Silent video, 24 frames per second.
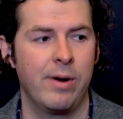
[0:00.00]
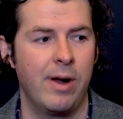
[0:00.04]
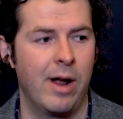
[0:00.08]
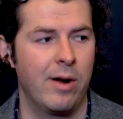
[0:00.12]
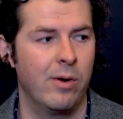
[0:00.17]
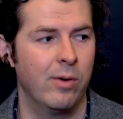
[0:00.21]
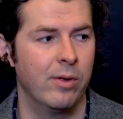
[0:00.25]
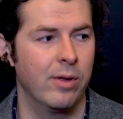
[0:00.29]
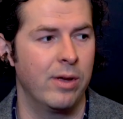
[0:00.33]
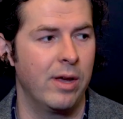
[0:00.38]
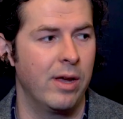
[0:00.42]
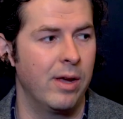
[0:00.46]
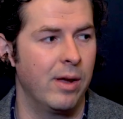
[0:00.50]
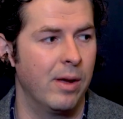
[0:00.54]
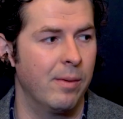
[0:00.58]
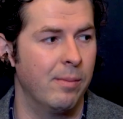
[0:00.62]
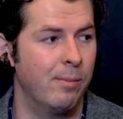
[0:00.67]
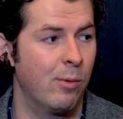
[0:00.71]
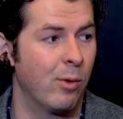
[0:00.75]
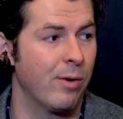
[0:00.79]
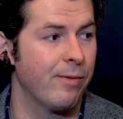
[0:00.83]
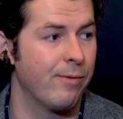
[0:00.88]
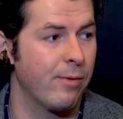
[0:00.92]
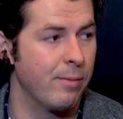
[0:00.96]
not only
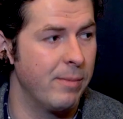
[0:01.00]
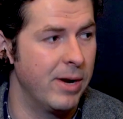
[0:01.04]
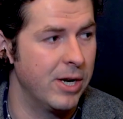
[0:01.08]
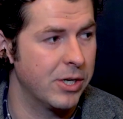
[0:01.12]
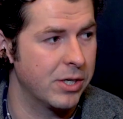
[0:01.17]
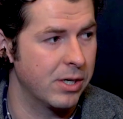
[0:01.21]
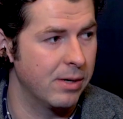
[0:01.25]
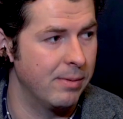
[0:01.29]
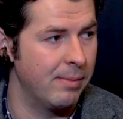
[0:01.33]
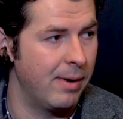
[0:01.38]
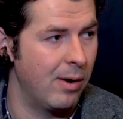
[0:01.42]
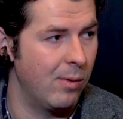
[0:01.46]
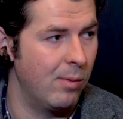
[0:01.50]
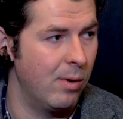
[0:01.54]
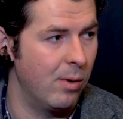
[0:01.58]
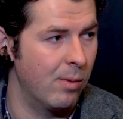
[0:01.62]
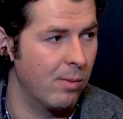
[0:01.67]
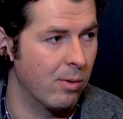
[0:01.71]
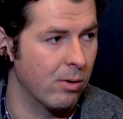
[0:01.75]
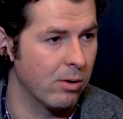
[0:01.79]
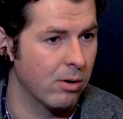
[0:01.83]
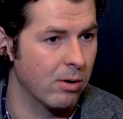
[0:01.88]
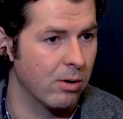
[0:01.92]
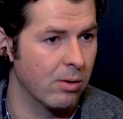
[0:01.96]
more information about
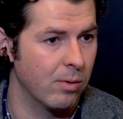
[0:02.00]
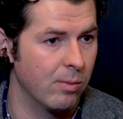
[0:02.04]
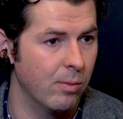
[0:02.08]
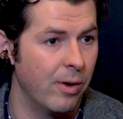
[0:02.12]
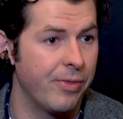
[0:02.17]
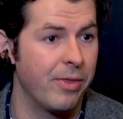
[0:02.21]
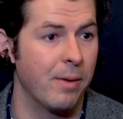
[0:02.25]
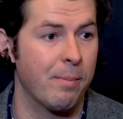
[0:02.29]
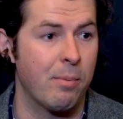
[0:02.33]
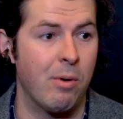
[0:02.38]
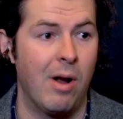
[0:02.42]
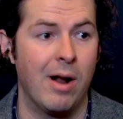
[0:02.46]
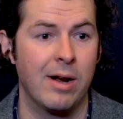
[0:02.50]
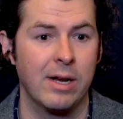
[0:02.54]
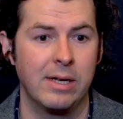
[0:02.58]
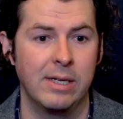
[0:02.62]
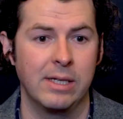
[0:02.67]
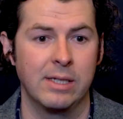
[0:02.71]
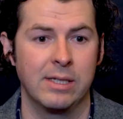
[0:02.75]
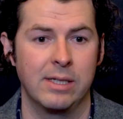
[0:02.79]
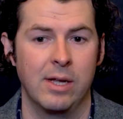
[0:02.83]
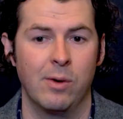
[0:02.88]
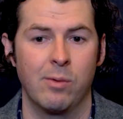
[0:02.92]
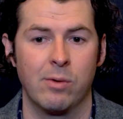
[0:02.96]
what the product
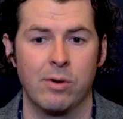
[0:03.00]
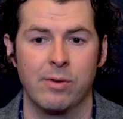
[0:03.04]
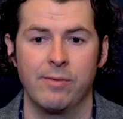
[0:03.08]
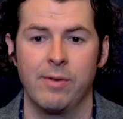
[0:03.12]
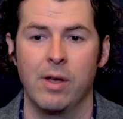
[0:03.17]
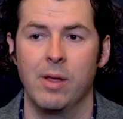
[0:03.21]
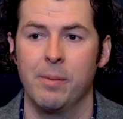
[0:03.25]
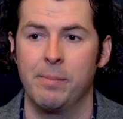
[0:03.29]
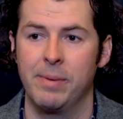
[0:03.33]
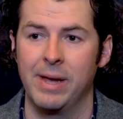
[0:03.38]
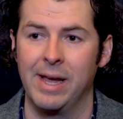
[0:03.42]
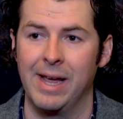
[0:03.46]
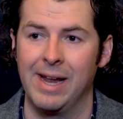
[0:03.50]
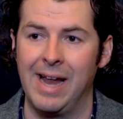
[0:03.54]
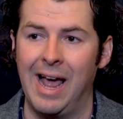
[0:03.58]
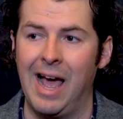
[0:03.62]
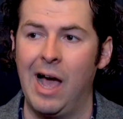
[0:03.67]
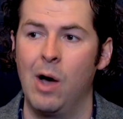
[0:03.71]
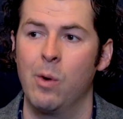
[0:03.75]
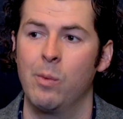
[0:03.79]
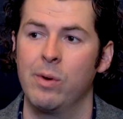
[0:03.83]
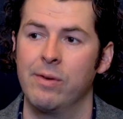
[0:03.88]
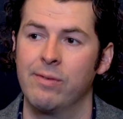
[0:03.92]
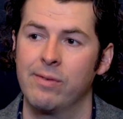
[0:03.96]
is that we're developing and
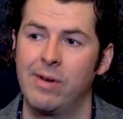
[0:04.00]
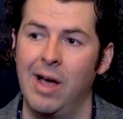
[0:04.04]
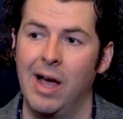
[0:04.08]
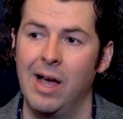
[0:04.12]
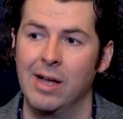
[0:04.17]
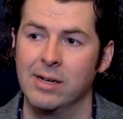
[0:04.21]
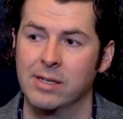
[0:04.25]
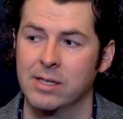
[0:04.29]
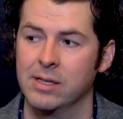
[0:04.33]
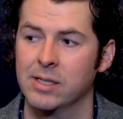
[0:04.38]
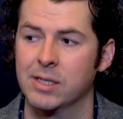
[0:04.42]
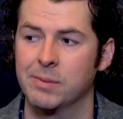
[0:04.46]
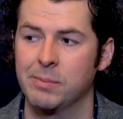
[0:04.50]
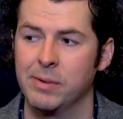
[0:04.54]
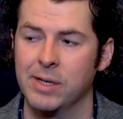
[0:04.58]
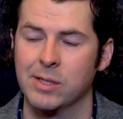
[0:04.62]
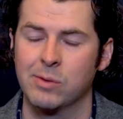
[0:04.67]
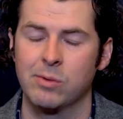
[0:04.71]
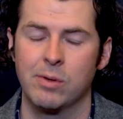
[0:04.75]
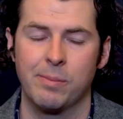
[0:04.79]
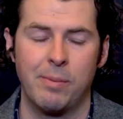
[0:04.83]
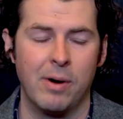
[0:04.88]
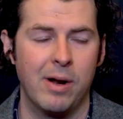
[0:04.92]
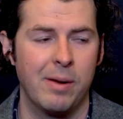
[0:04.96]
how we've gotten to this place
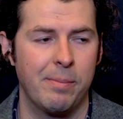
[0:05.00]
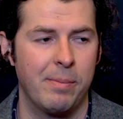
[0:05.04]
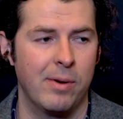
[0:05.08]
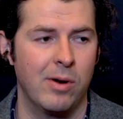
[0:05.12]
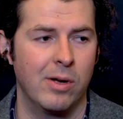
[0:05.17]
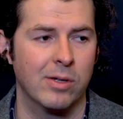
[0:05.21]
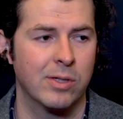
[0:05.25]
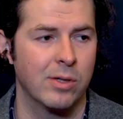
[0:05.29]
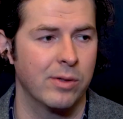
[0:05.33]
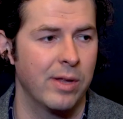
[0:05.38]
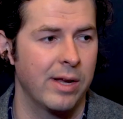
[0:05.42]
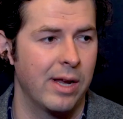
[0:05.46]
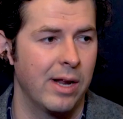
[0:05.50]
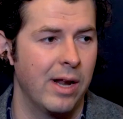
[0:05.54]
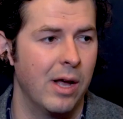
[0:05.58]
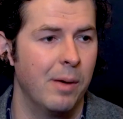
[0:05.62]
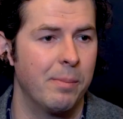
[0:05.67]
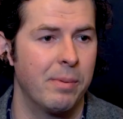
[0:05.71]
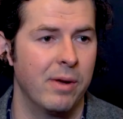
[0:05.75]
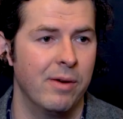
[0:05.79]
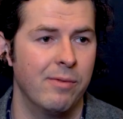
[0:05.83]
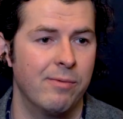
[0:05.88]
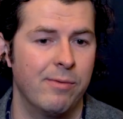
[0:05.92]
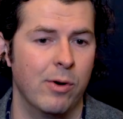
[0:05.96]
with the product, but also they can
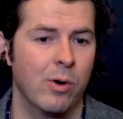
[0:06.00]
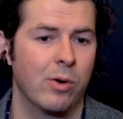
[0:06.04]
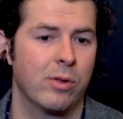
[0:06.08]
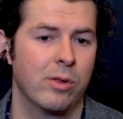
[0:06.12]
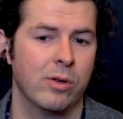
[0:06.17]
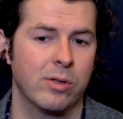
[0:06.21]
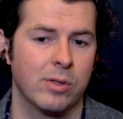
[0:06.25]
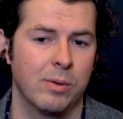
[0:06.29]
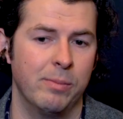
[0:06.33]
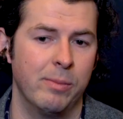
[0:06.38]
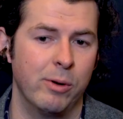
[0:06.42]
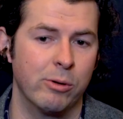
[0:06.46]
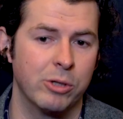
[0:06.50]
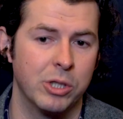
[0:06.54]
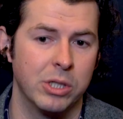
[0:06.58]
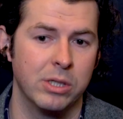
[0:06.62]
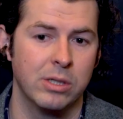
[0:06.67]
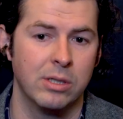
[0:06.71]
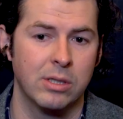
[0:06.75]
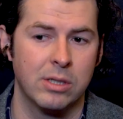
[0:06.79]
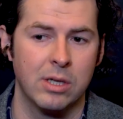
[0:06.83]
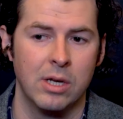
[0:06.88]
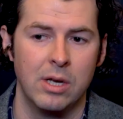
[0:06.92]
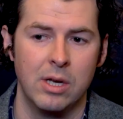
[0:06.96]
help evoke those
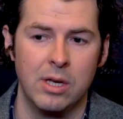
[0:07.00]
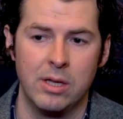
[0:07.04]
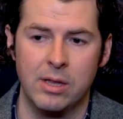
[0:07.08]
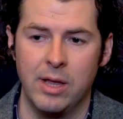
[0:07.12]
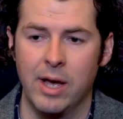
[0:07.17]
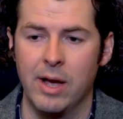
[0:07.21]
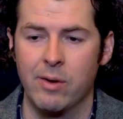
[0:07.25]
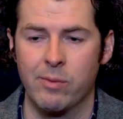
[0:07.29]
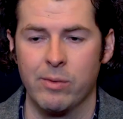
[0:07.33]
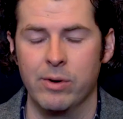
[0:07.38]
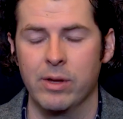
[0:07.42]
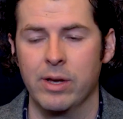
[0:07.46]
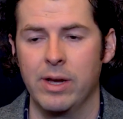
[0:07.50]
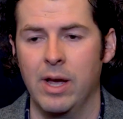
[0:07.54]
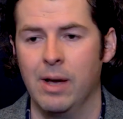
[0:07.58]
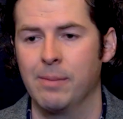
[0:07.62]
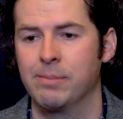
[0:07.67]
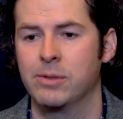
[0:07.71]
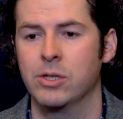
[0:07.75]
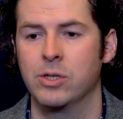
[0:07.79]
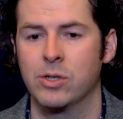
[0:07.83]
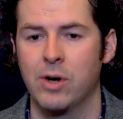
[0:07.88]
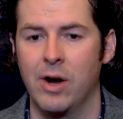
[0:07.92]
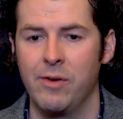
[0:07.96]
emotions that really
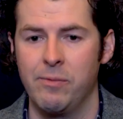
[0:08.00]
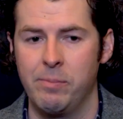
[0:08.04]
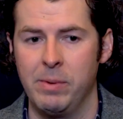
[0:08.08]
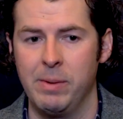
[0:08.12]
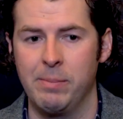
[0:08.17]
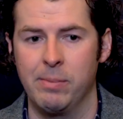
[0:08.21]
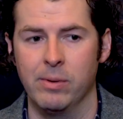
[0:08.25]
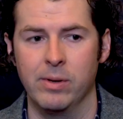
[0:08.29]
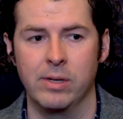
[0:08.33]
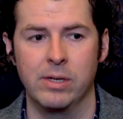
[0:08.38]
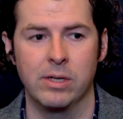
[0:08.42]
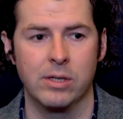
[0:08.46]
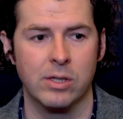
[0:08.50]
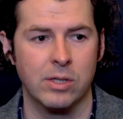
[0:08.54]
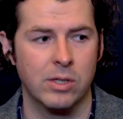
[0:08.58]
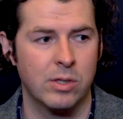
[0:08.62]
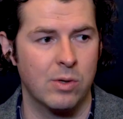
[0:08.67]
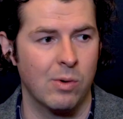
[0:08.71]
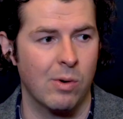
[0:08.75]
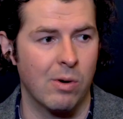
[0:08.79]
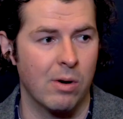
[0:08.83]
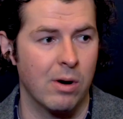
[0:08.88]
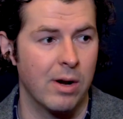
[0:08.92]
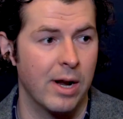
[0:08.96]
help to drive people into the
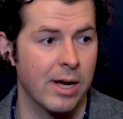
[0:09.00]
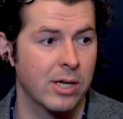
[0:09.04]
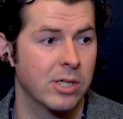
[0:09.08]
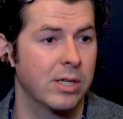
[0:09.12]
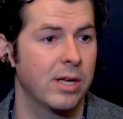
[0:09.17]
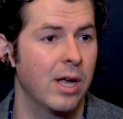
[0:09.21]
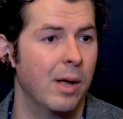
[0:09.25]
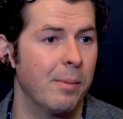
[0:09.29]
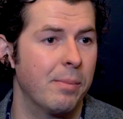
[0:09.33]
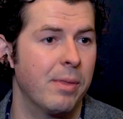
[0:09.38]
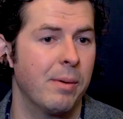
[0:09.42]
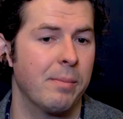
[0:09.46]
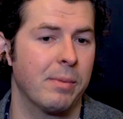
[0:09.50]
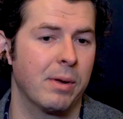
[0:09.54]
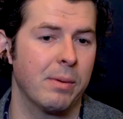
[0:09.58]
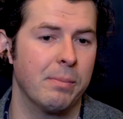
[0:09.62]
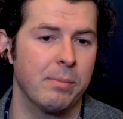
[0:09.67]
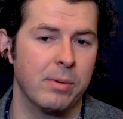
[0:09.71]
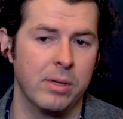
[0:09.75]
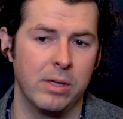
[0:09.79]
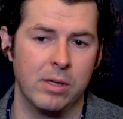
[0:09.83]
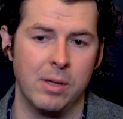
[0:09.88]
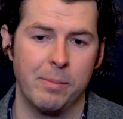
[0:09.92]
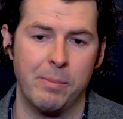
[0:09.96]
store and actually help them
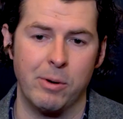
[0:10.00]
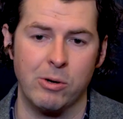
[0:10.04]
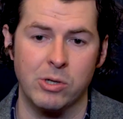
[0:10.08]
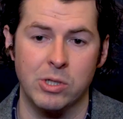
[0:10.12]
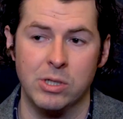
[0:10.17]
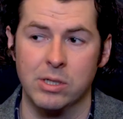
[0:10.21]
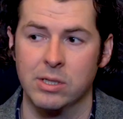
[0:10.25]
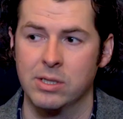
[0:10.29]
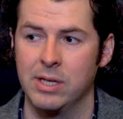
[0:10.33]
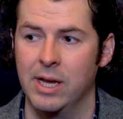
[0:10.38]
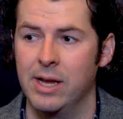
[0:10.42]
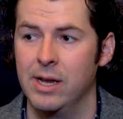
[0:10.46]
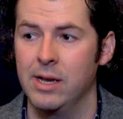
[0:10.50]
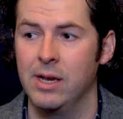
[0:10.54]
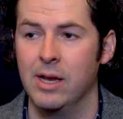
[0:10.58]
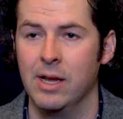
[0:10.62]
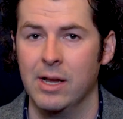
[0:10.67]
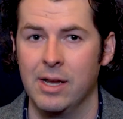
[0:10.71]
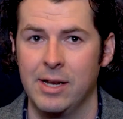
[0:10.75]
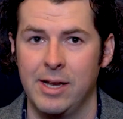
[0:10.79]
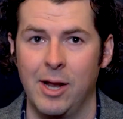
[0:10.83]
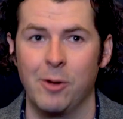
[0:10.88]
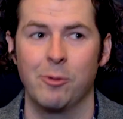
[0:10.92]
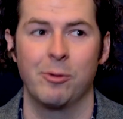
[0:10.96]
complete the purchase. And
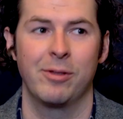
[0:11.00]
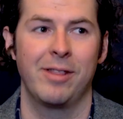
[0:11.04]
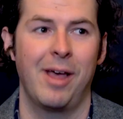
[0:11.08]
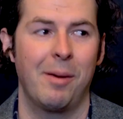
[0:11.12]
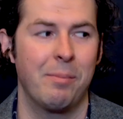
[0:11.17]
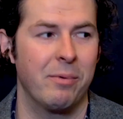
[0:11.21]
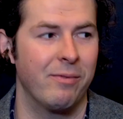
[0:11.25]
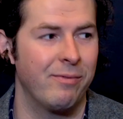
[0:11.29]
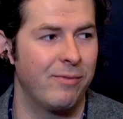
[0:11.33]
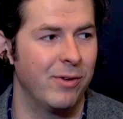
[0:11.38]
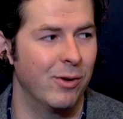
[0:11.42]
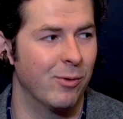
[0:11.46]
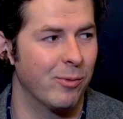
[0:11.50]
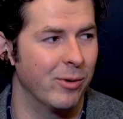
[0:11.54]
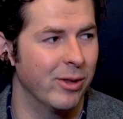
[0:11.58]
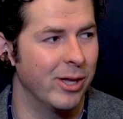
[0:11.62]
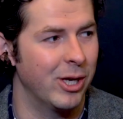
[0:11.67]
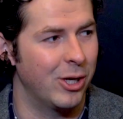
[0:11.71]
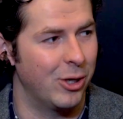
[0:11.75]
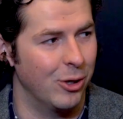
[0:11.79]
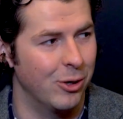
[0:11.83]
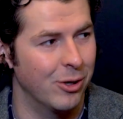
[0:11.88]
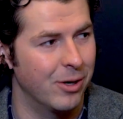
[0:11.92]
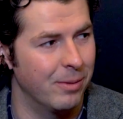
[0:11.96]
not only that, but feel really
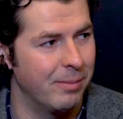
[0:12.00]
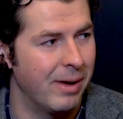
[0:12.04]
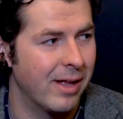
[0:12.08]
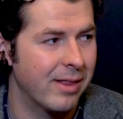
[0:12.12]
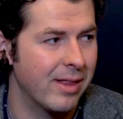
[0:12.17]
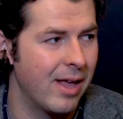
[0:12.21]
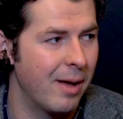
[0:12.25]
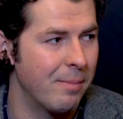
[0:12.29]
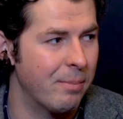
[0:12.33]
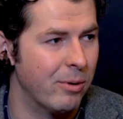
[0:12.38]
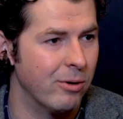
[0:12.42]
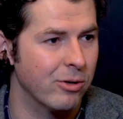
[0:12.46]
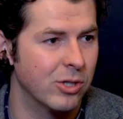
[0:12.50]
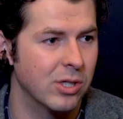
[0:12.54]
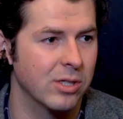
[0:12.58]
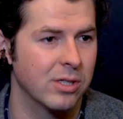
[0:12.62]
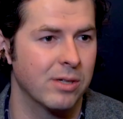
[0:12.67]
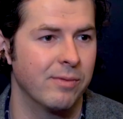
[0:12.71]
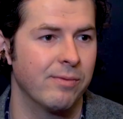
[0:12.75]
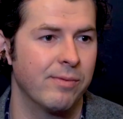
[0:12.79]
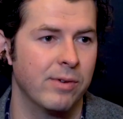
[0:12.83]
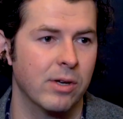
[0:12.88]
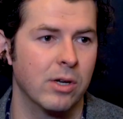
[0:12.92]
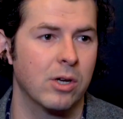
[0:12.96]
good about that
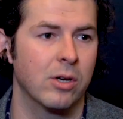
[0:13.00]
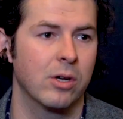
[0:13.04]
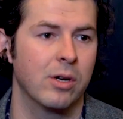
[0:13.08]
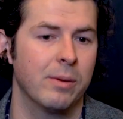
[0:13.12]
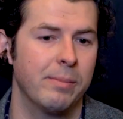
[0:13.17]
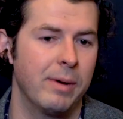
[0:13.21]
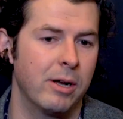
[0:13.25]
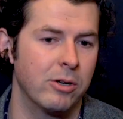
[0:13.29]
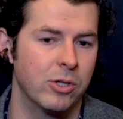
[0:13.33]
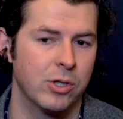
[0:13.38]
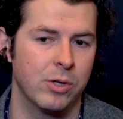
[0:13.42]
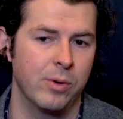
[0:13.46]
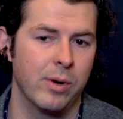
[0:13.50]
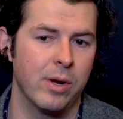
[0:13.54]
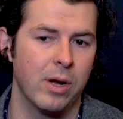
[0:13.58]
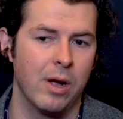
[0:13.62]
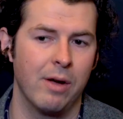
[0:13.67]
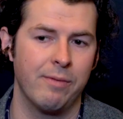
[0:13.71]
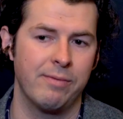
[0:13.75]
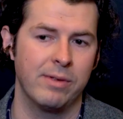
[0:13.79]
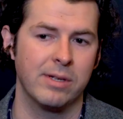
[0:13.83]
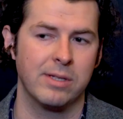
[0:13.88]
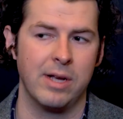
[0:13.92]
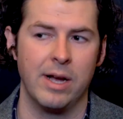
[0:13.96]
purchase and feel good about showing
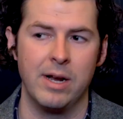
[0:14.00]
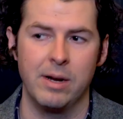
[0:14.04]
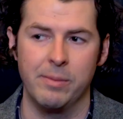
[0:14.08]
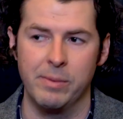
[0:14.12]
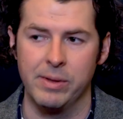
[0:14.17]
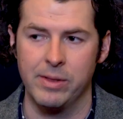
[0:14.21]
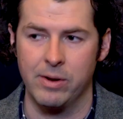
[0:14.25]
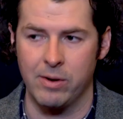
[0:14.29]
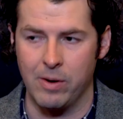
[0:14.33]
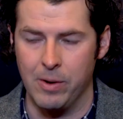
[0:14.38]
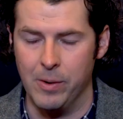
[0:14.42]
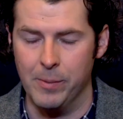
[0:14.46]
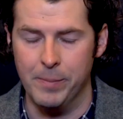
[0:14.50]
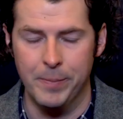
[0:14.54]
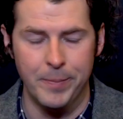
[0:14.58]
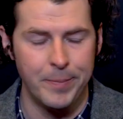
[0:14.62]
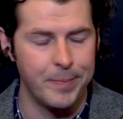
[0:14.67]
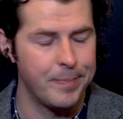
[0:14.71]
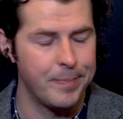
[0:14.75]
off this item in their home.